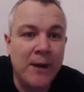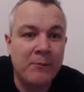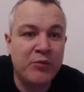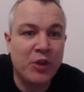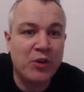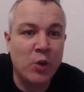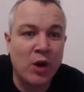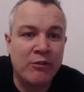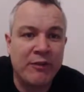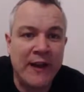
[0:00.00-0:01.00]

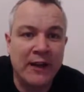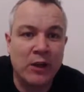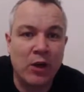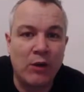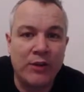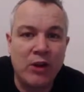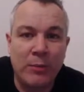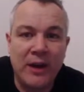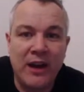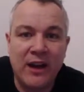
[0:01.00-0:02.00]
Quarterfinal
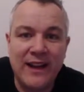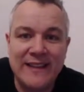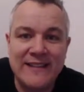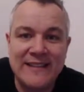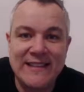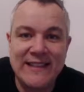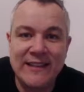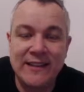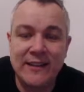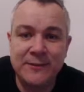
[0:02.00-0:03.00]
of the Copa
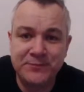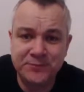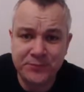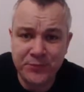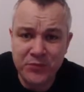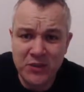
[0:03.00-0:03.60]
Argentina